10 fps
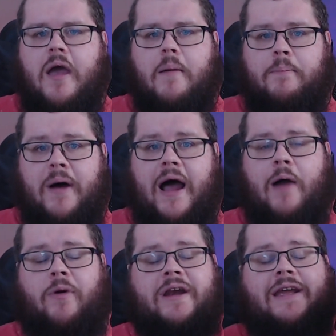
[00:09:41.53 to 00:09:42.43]
But I
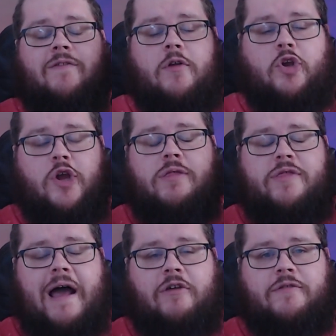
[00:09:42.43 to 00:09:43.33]
wanted to give a good
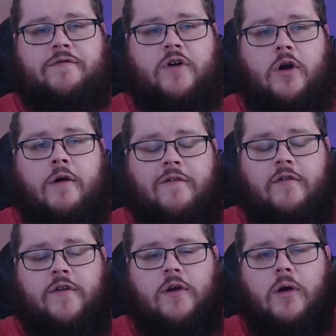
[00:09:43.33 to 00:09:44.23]
1,000-foot
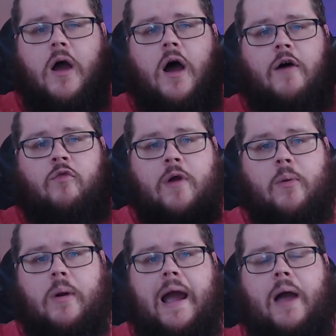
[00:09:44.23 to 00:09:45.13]
overview of where
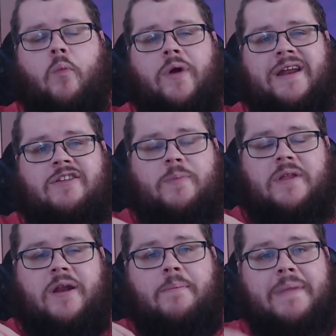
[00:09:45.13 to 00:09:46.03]
we're at and what needs to be
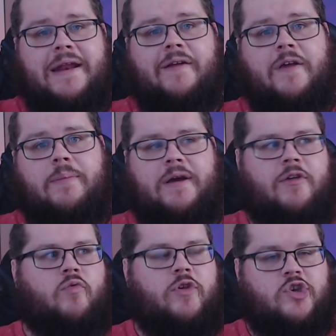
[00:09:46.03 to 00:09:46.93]
done immediately
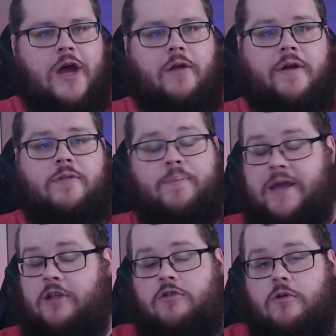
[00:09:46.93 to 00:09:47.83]
because with Shadowlands
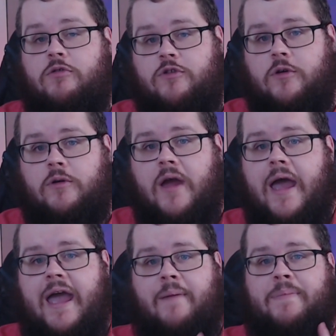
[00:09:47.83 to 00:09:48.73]
being so soon
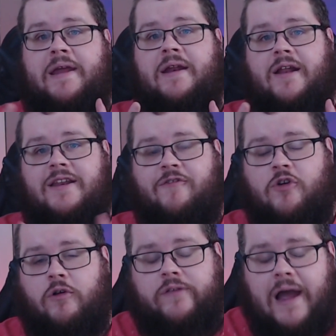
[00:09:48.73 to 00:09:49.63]
and being at a
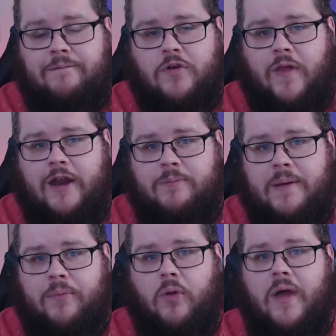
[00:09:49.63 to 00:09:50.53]
difficult time for a lot of
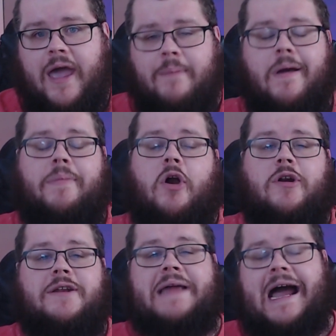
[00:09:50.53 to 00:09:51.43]
people, it might be hard
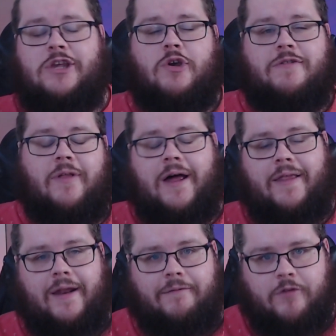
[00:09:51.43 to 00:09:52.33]
to digest a lot of
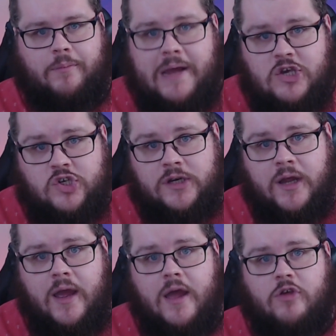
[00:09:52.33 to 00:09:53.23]
that information.
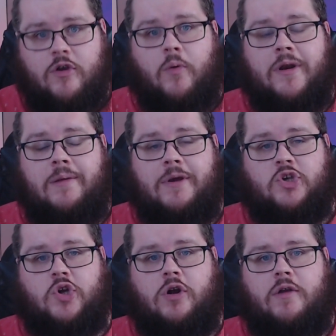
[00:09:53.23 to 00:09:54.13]
So I wanted to make
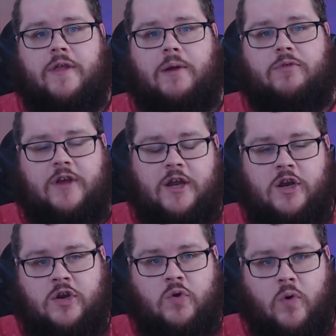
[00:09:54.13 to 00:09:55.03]
sure that it was
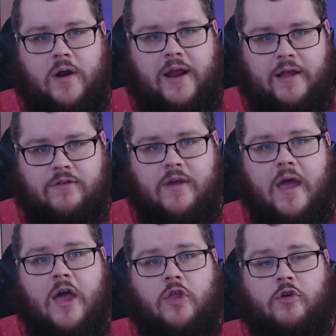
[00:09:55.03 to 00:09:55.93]
in your hands.
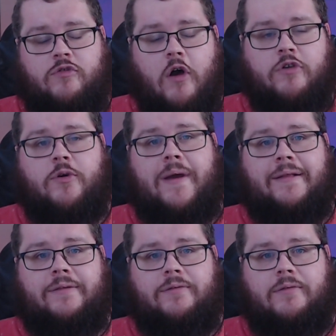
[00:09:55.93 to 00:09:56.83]
There's also
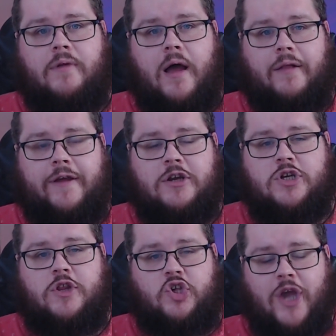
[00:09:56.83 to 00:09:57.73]
a a link to
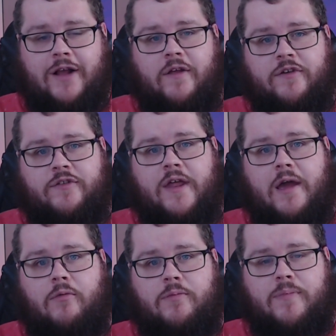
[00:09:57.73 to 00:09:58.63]
the checklist that
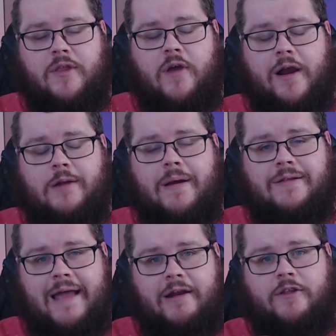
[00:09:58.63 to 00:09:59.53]
I've been talking about
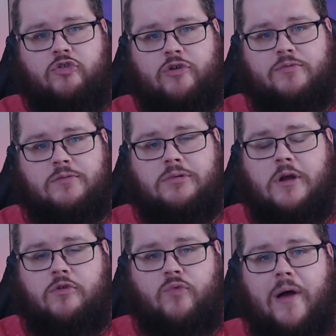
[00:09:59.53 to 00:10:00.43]
down in the description
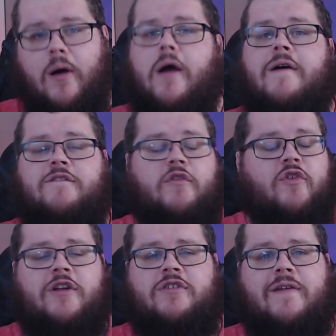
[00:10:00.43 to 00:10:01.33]
below as well. Feel
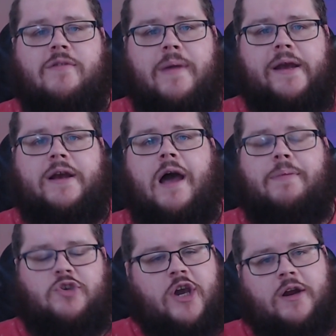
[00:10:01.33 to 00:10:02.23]
free to save it, make a
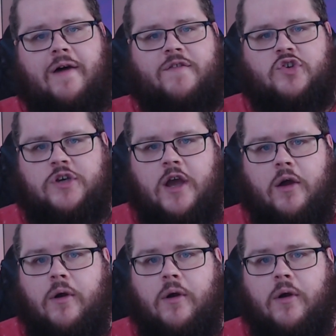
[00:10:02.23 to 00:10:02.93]
copy, check it off as you go,